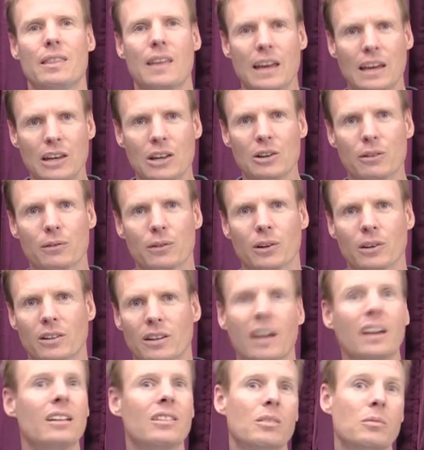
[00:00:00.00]
thank you for
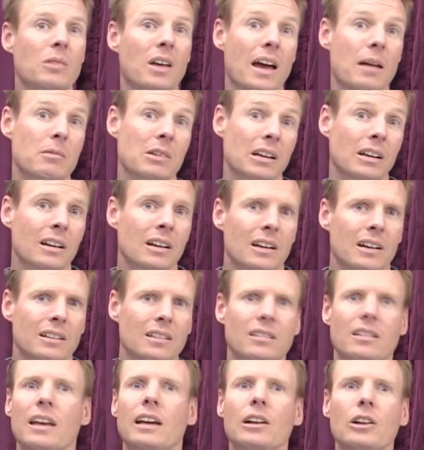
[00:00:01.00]
taking some time to
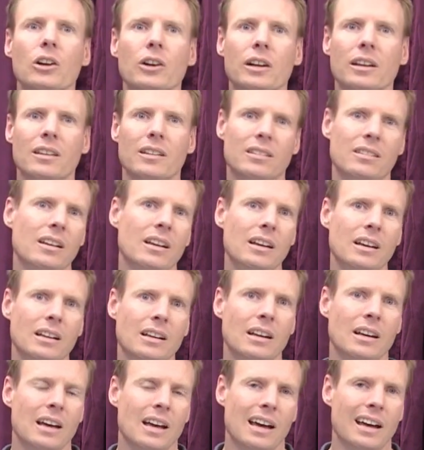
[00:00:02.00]
take a look at the city
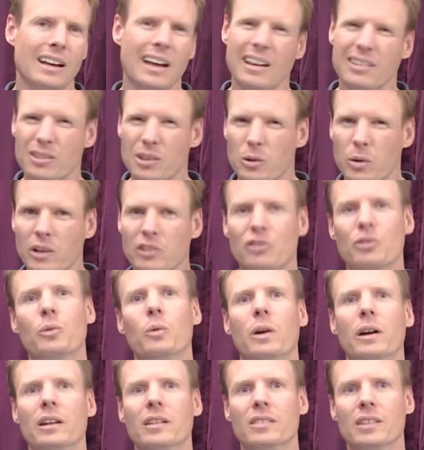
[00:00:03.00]
and ask the question,
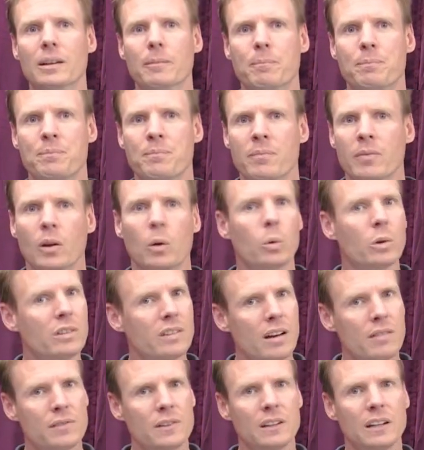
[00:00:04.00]
what is it? We're
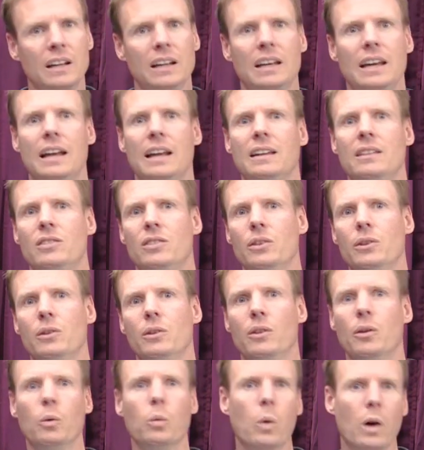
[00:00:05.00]
definitely going to get
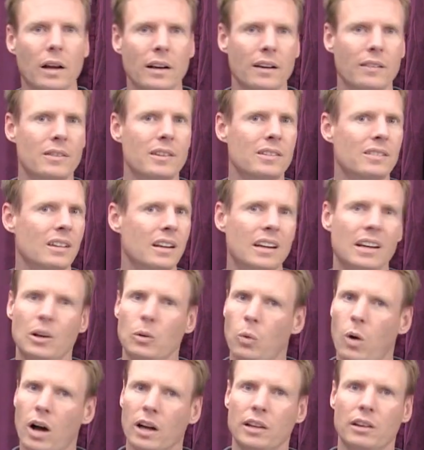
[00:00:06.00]
into the what of the city
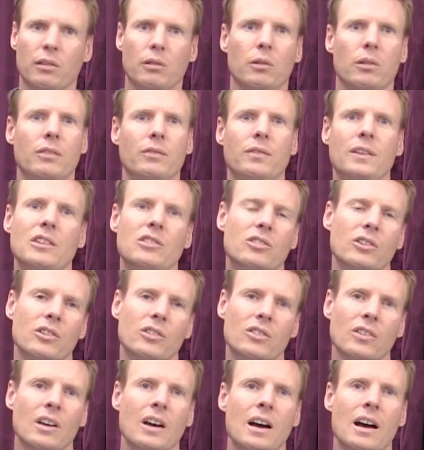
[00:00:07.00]
and walk you through the
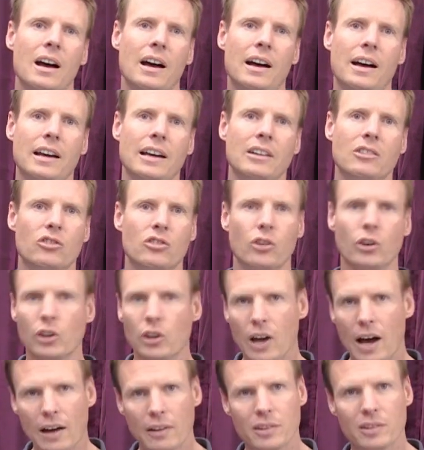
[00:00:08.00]
features and show
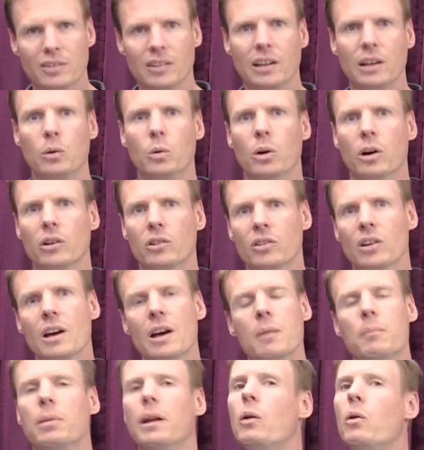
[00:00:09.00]
you how the city works,
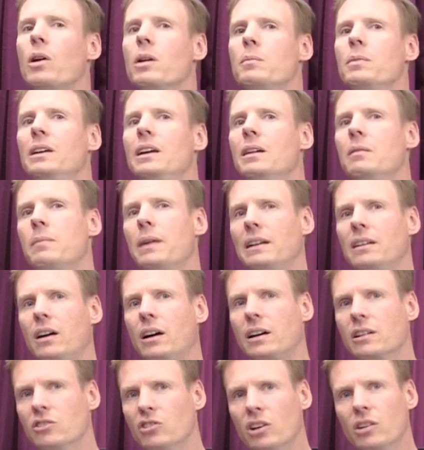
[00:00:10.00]
but I want to begin by
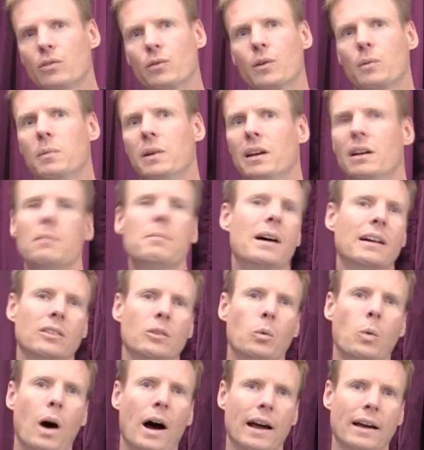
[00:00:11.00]
talking just for a minute about
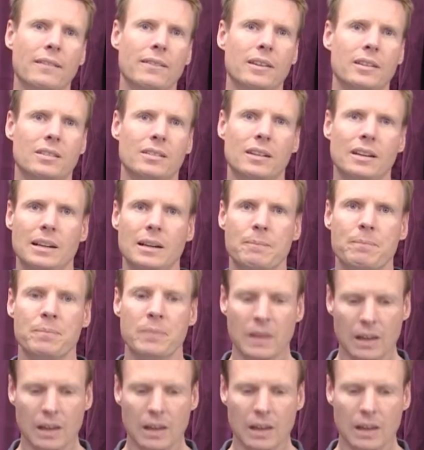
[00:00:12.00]
the why of the city.